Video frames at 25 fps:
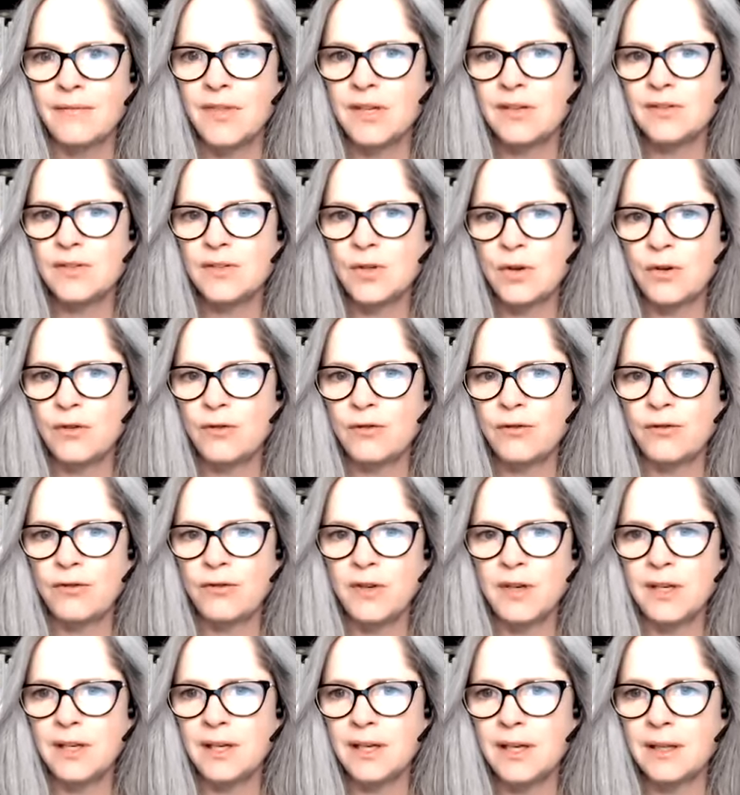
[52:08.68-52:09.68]
There's no
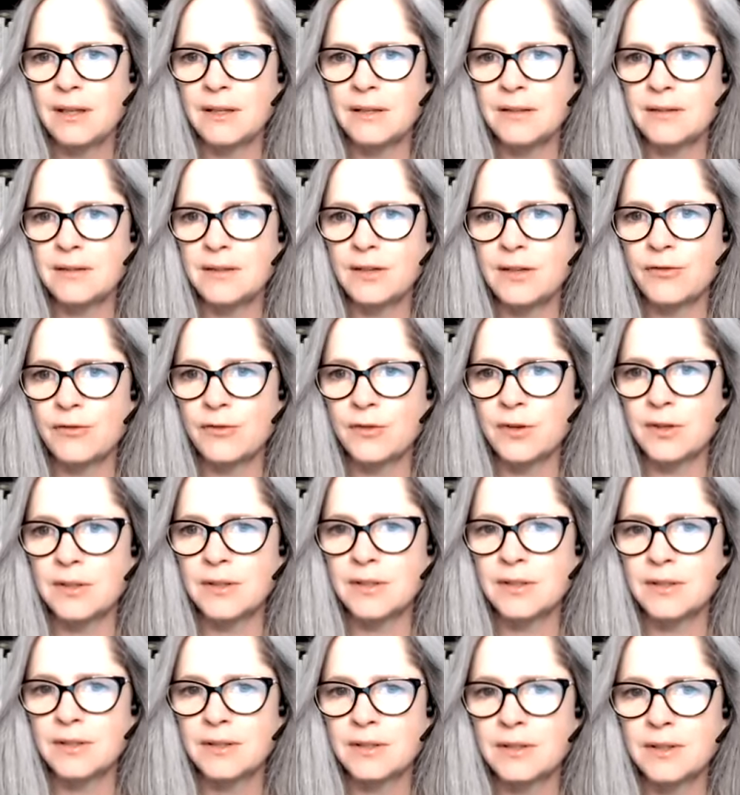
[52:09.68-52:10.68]
feeling that's
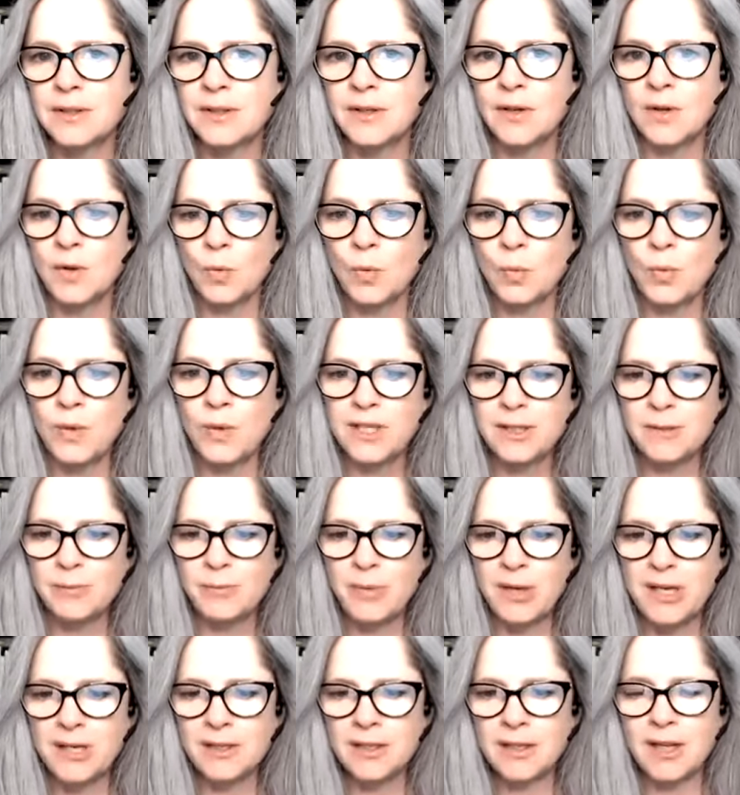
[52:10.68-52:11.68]
different. We
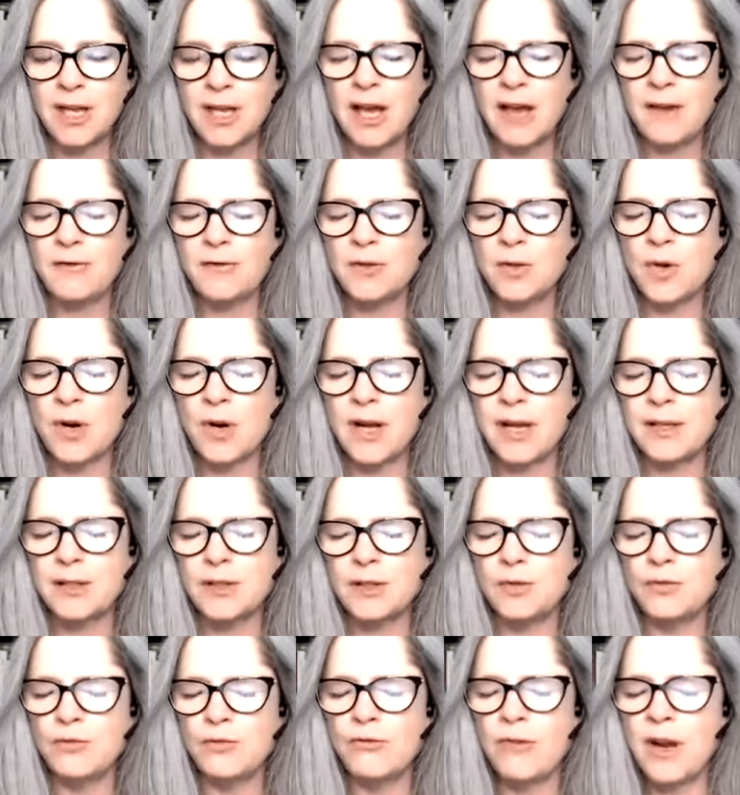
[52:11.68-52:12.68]
spend a life trying
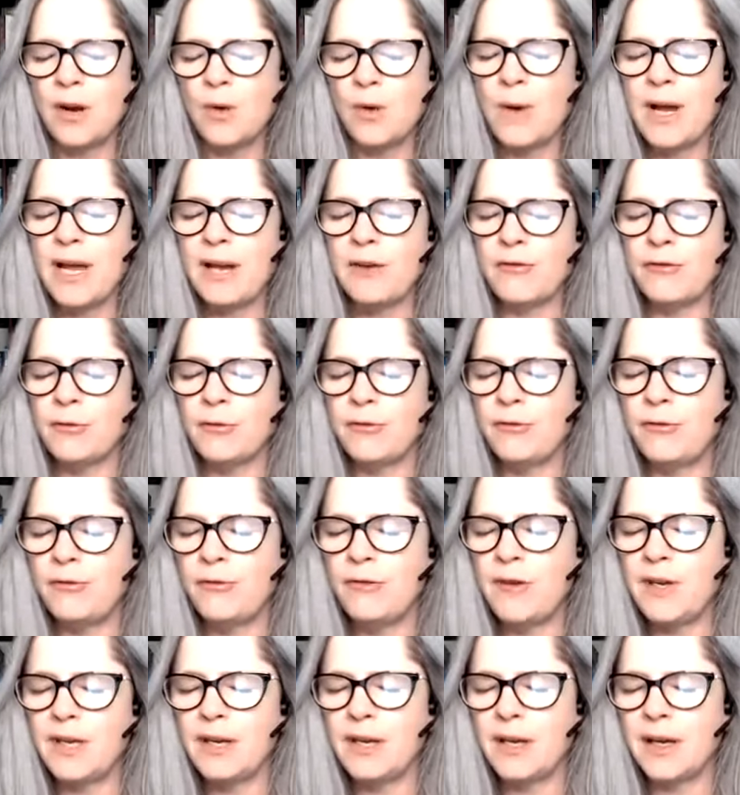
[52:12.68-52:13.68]
to run away from
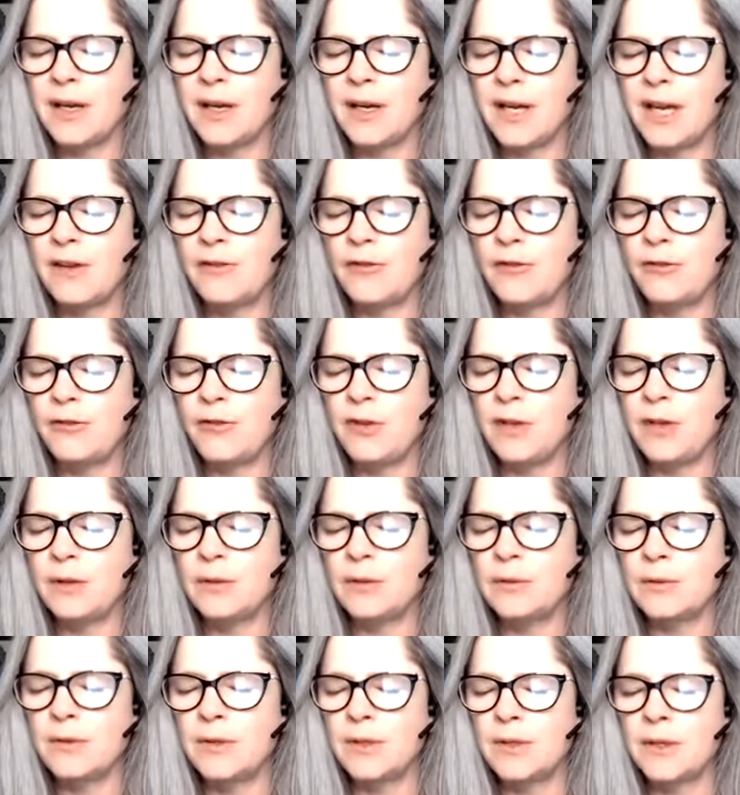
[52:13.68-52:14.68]
fear and
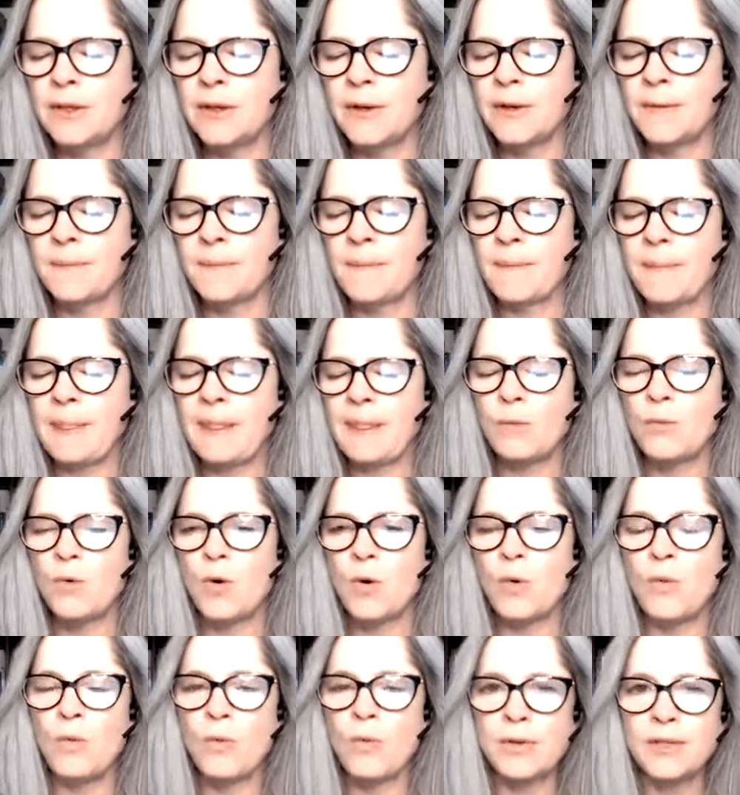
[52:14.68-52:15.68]
feel,
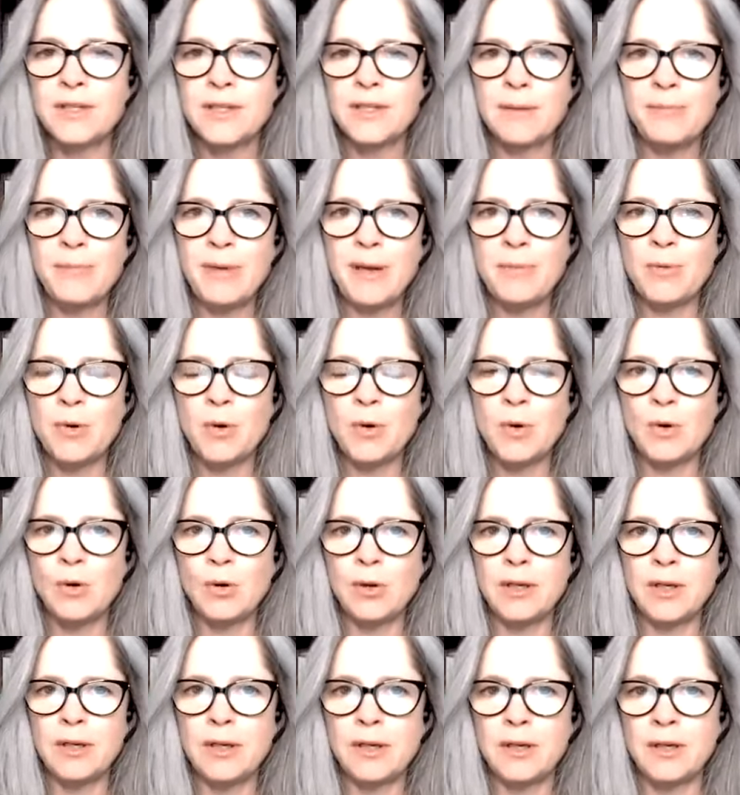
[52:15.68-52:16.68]
well, some people
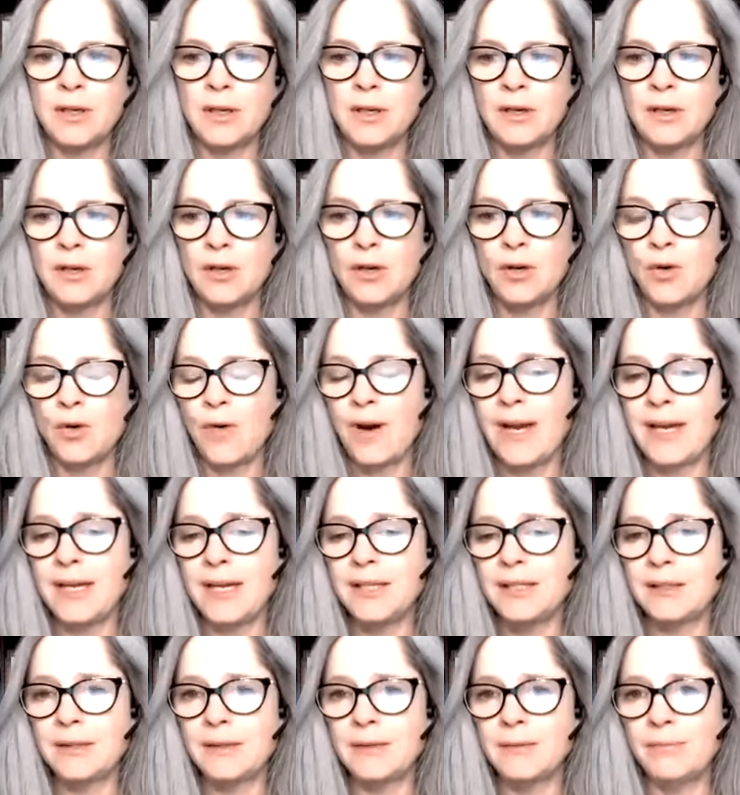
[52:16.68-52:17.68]
call it
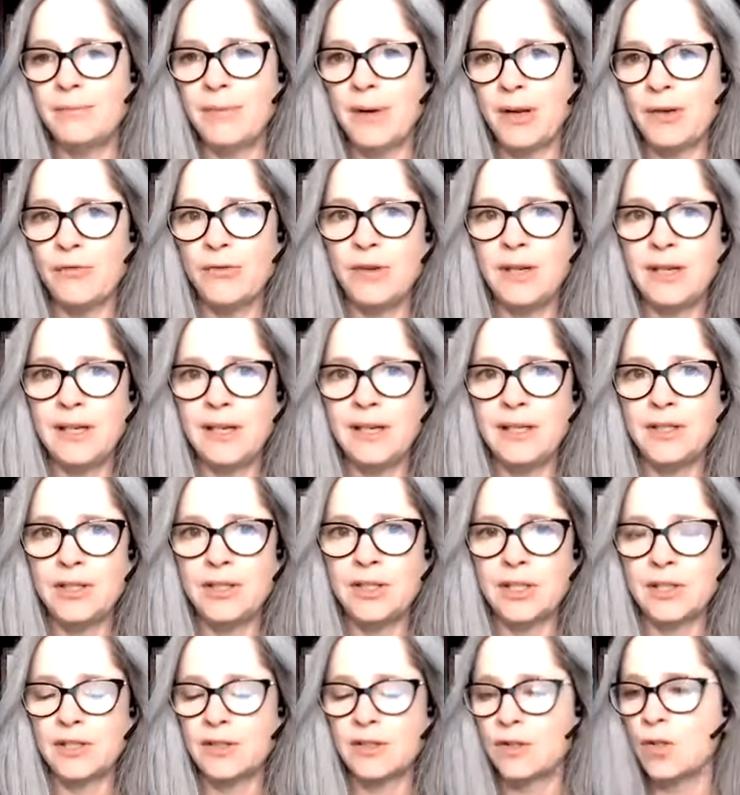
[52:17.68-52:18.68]
great, but really it's
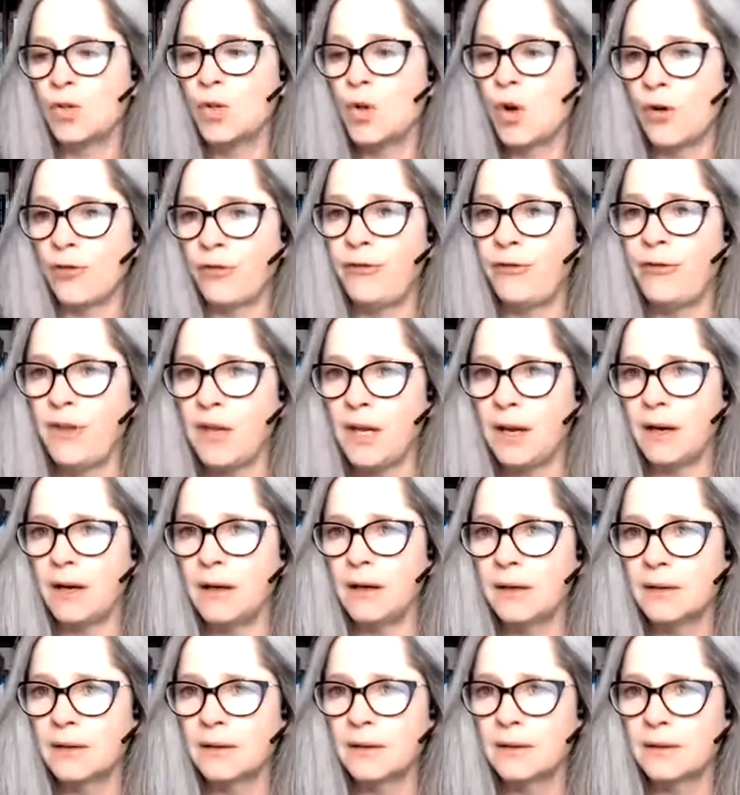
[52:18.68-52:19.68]
just not
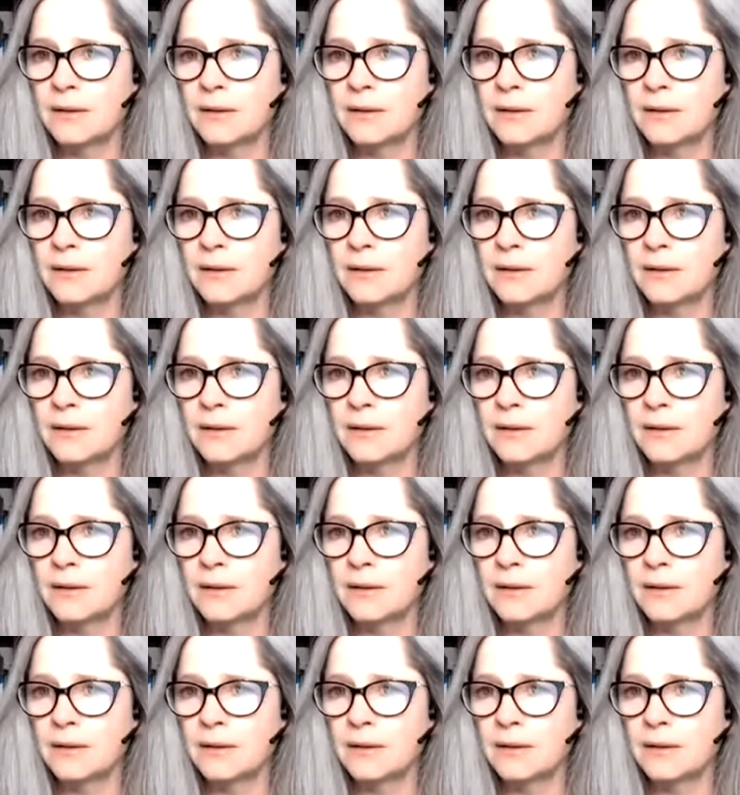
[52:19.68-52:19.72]
fear.